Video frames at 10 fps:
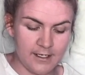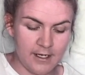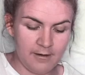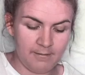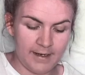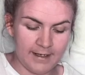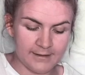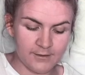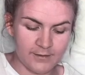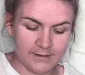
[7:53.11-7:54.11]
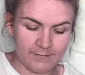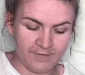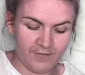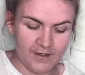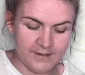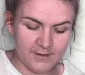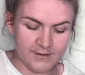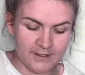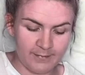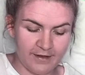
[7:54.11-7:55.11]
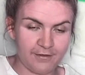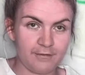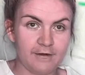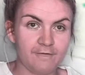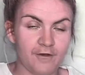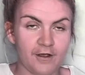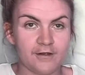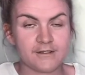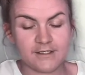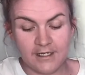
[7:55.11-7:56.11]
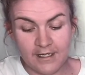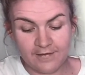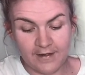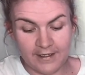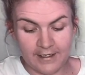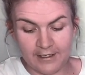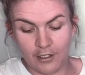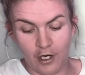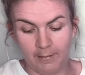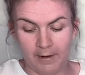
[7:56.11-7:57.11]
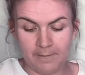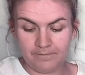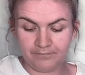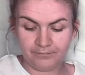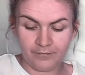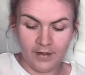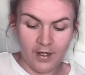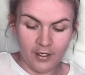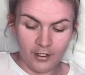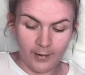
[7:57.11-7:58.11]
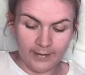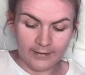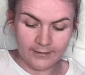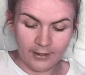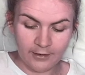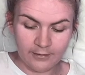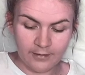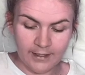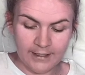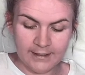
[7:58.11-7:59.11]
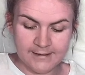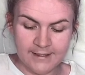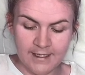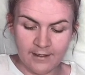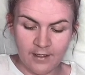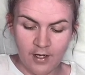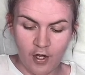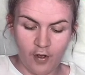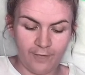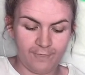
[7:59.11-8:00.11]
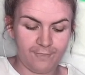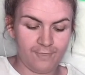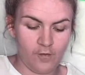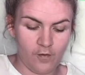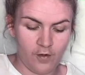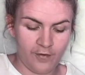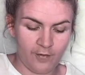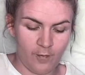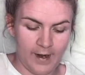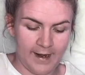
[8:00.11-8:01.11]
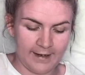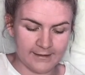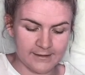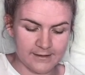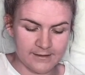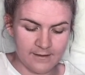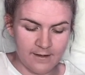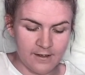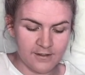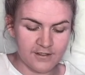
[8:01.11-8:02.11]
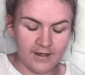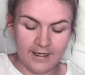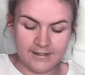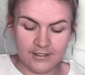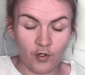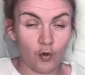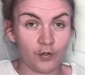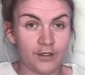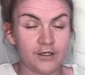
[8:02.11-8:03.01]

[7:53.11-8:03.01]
My x always comes first, so it's going to be 3 first. Then I need a comma. Going along, it is then on the 4 on the y-axis. So that is the coordinate